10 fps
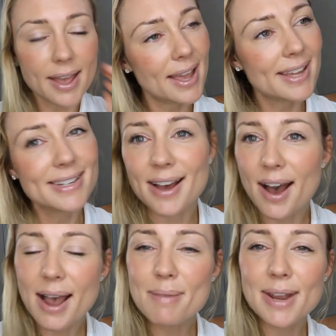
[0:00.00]
And
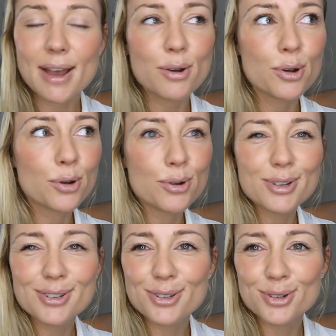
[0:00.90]
I'm now
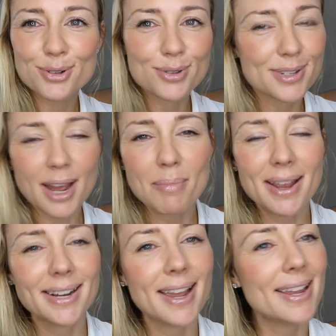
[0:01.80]
good to start
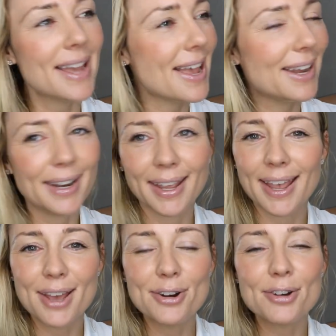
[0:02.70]
my day and
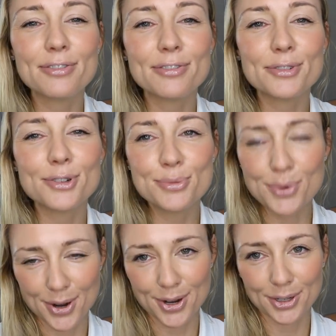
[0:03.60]
head off to
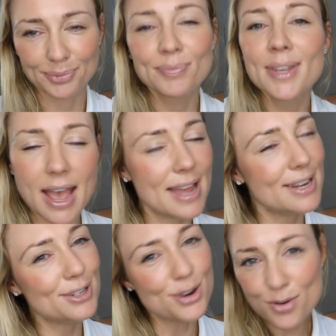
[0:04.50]
work.
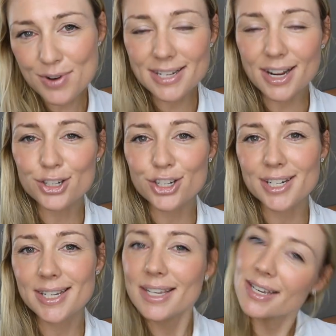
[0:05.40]
And no
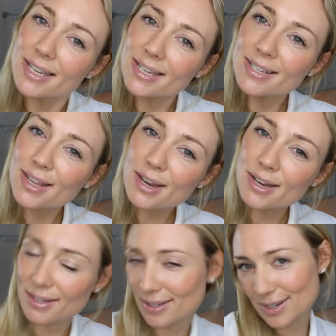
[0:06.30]
retouching is
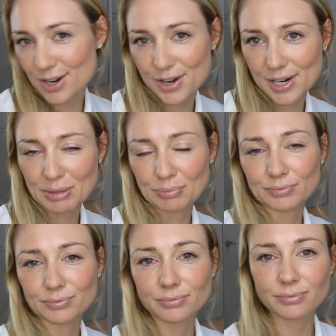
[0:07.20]
necessary.
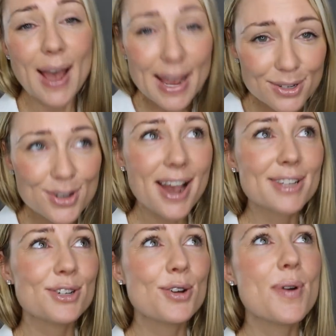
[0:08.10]
As you
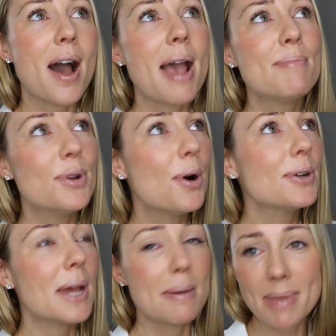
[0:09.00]
guys know, I'm
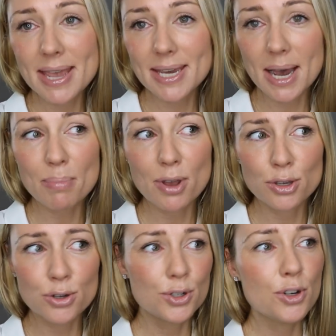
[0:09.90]
not a makeup
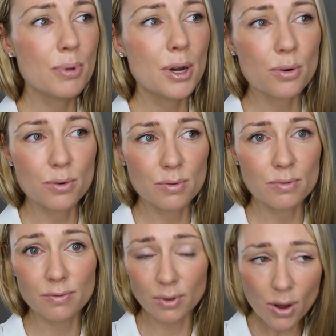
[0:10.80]
YouTuber
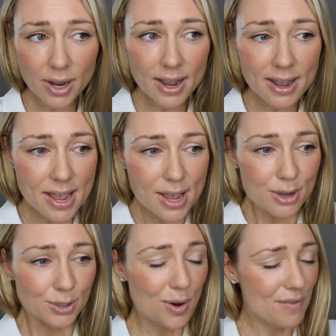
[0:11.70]
or vlogger,
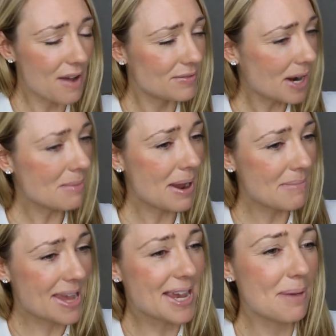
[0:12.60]
so if I've done my
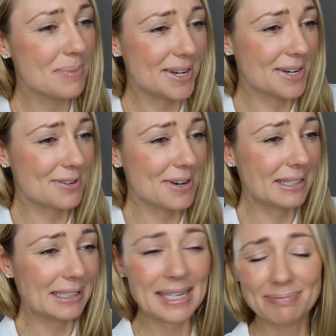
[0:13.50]
makeup
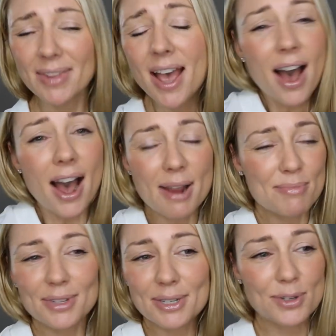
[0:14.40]
incorrectly,
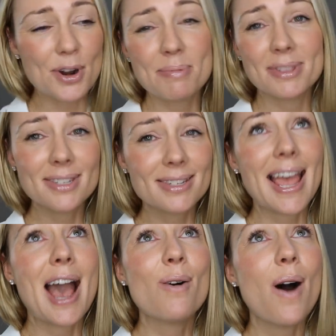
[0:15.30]
I'm really sorry, but this is
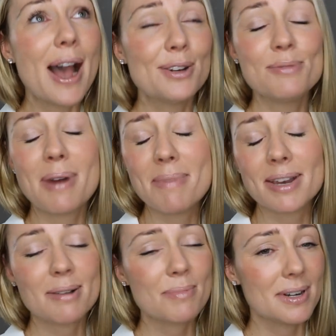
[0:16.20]
how I do my
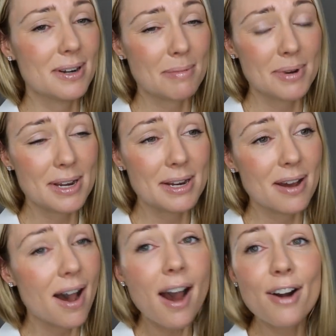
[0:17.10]
makeup when I'm in
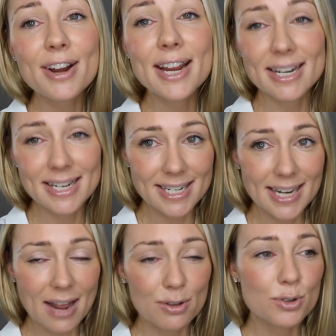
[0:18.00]
a hurry and need to
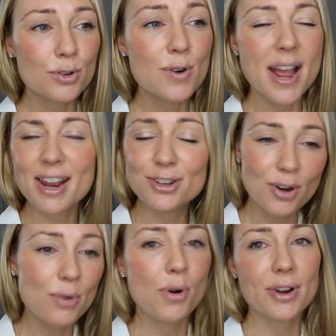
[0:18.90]
get out of the door and I
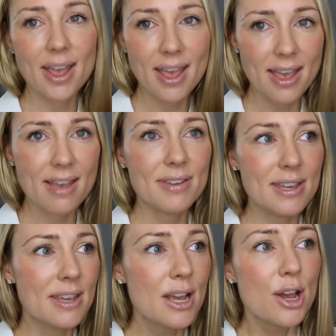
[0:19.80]
don't want a
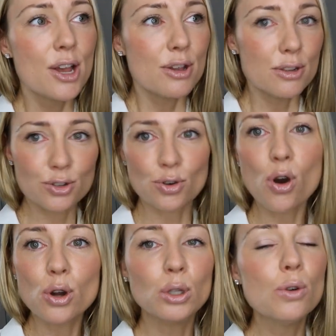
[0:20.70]
heavy,
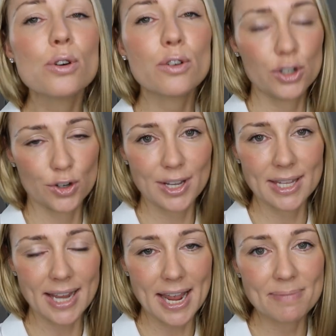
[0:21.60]
strong look during
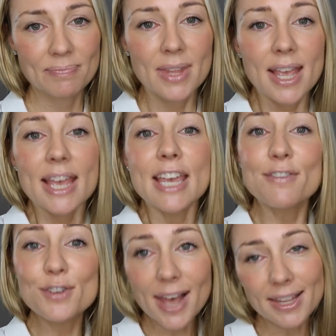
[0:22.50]
the day.
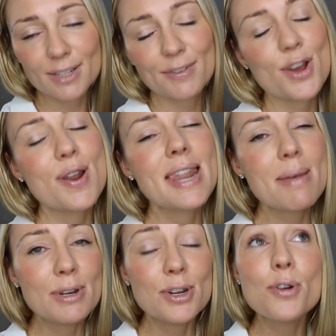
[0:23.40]
If you like this video,
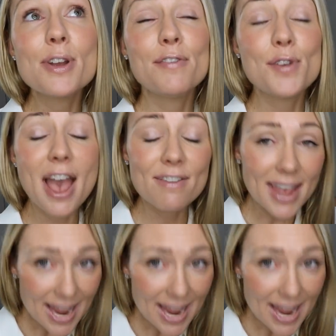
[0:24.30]
let me know. If you have